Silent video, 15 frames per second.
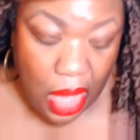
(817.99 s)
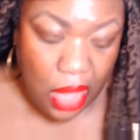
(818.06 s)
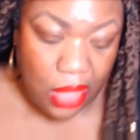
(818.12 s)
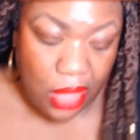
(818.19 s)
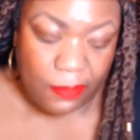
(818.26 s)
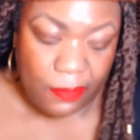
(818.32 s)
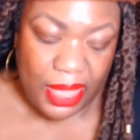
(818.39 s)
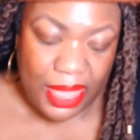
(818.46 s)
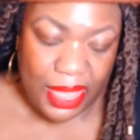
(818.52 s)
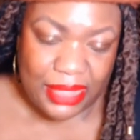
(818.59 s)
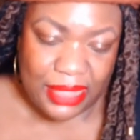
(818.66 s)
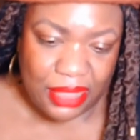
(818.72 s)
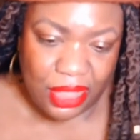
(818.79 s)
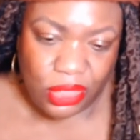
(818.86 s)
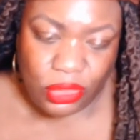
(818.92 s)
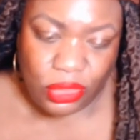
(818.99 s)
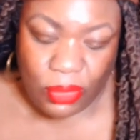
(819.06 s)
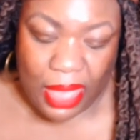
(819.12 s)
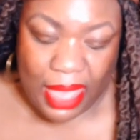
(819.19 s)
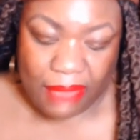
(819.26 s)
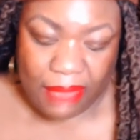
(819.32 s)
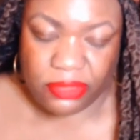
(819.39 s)
Um, and then you
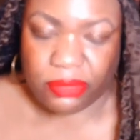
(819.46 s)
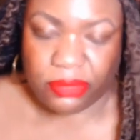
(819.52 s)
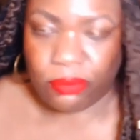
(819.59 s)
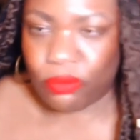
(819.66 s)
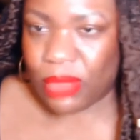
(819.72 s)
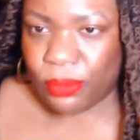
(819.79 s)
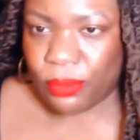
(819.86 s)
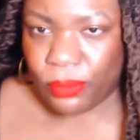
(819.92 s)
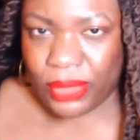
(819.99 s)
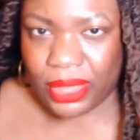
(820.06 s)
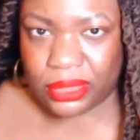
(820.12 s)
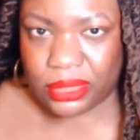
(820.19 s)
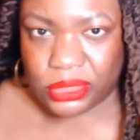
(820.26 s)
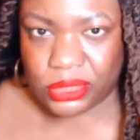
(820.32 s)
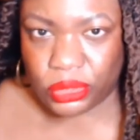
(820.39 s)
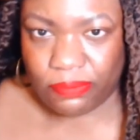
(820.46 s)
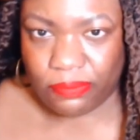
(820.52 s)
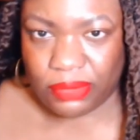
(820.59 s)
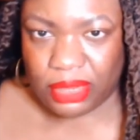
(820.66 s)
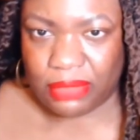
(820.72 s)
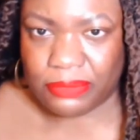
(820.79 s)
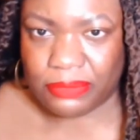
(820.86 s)
have some right wing
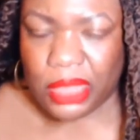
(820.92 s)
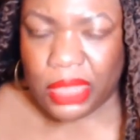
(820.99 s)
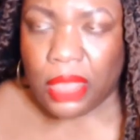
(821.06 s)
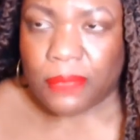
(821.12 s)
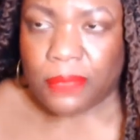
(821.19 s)
conservatives